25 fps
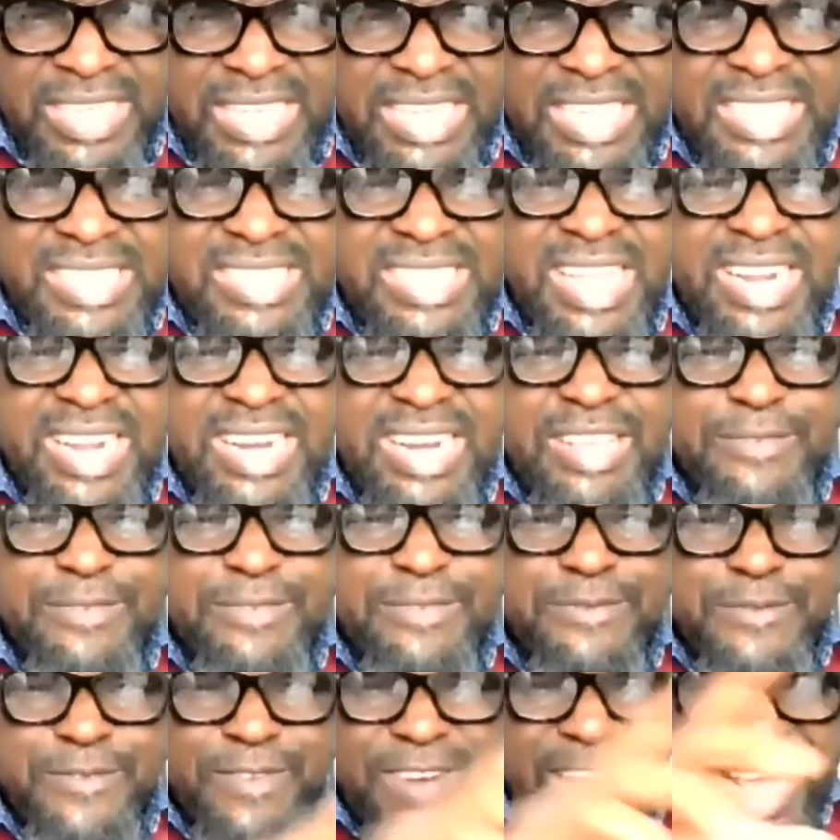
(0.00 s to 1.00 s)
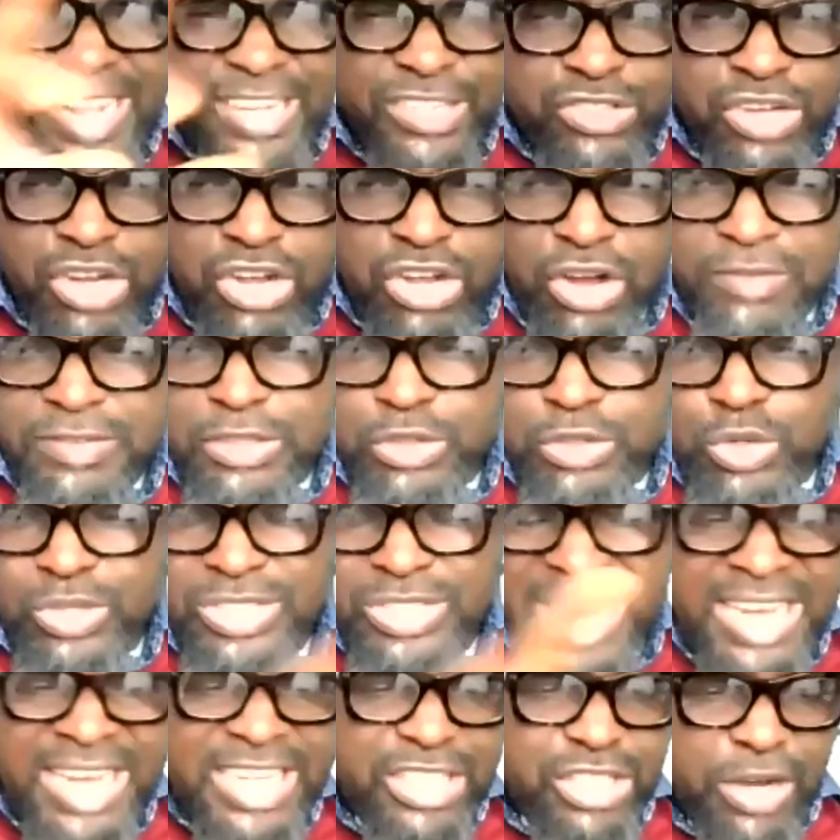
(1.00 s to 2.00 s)
is a reflection of the
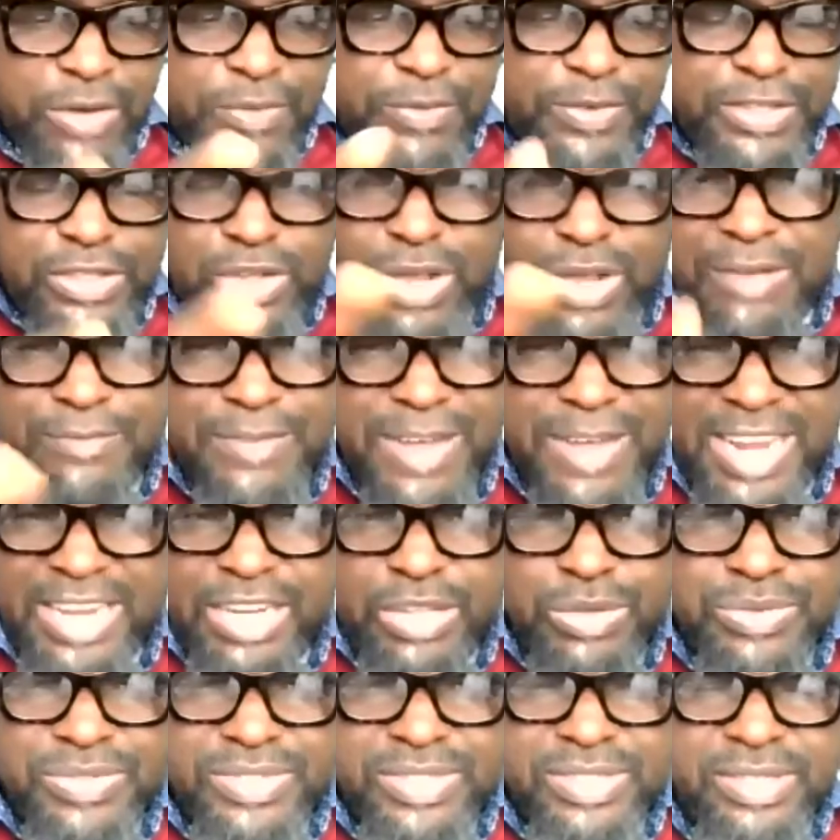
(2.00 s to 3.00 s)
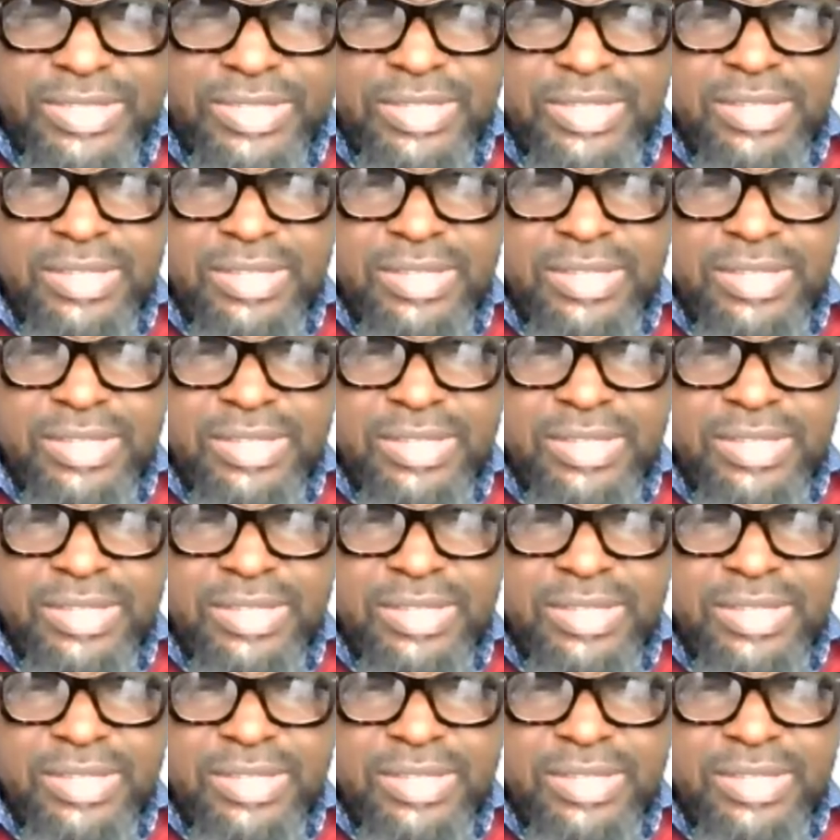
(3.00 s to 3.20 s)
totality of his or her values.